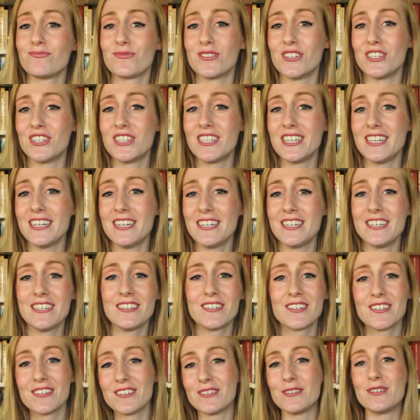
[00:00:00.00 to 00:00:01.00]
the
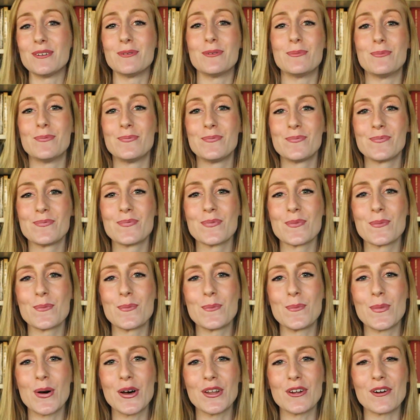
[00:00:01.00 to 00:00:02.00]
sea, the
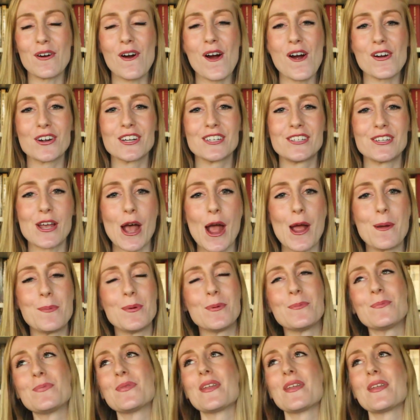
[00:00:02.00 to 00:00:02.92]
mother archetype.